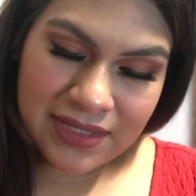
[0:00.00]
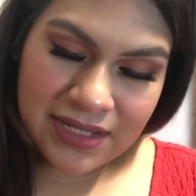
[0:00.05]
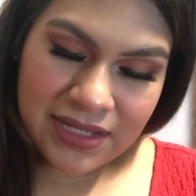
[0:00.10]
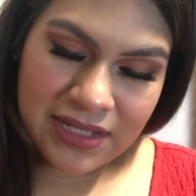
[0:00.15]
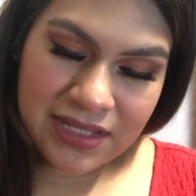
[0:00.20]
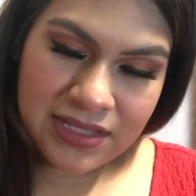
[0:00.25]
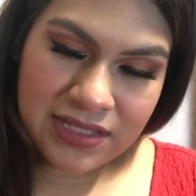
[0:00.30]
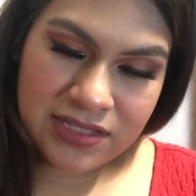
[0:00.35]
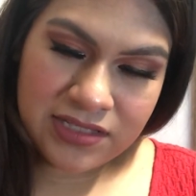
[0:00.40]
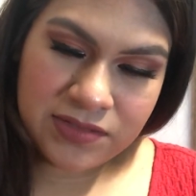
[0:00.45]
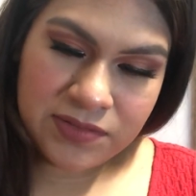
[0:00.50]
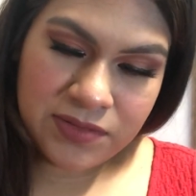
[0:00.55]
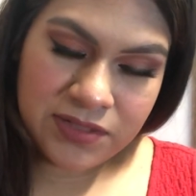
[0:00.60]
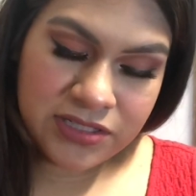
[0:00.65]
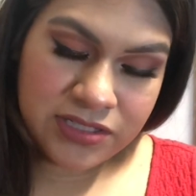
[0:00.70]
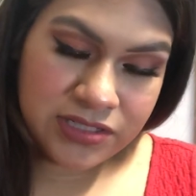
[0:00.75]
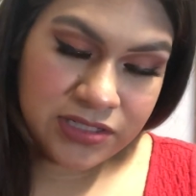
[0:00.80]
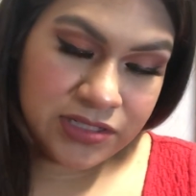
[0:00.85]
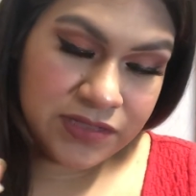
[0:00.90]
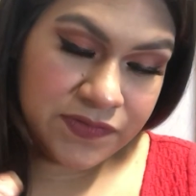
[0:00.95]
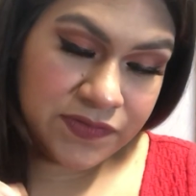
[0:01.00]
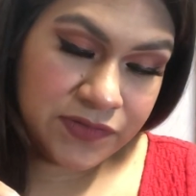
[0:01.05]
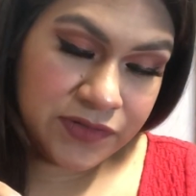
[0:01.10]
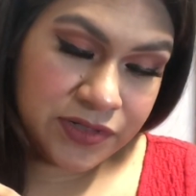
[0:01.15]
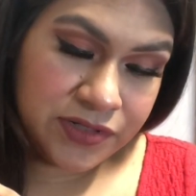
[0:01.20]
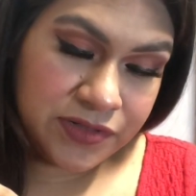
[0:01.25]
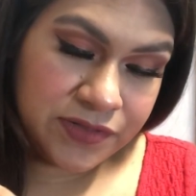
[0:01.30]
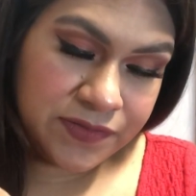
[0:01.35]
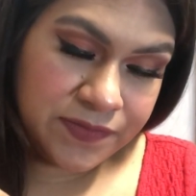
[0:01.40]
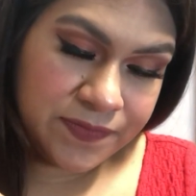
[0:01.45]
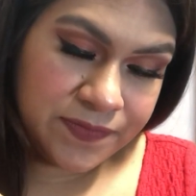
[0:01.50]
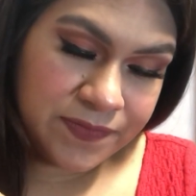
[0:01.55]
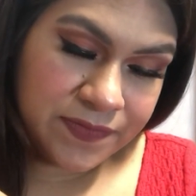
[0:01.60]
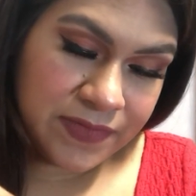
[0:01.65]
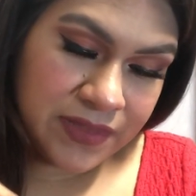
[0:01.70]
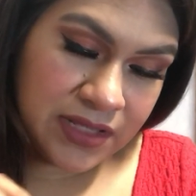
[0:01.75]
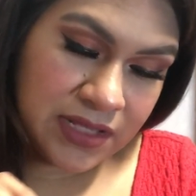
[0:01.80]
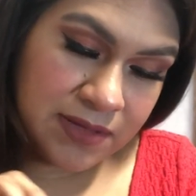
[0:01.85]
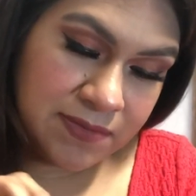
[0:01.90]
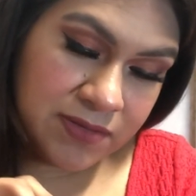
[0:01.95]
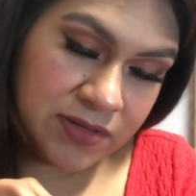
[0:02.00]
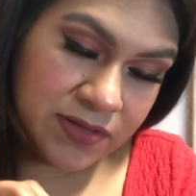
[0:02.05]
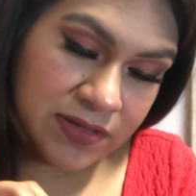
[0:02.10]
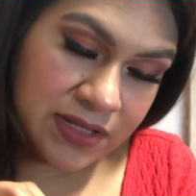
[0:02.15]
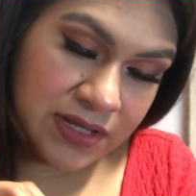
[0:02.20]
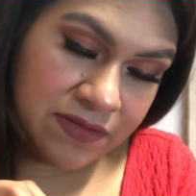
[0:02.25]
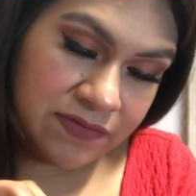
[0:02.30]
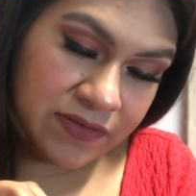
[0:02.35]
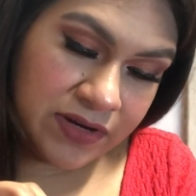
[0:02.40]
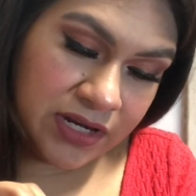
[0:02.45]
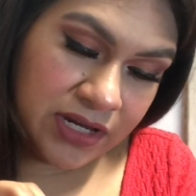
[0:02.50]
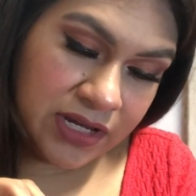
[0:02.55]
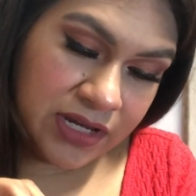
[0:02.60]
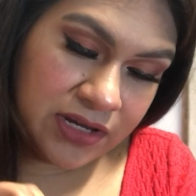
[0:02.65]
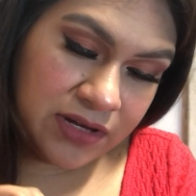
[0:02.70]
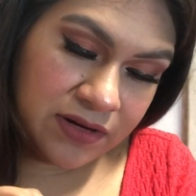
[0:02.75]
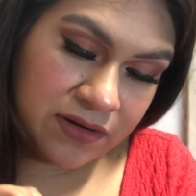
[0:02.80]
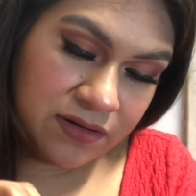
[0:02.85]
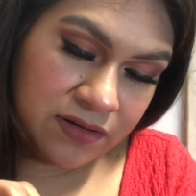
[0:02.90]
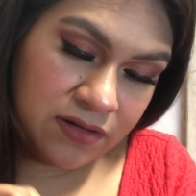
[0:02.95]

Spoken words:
And let's swatch this for you. And I'm gonna do that right here.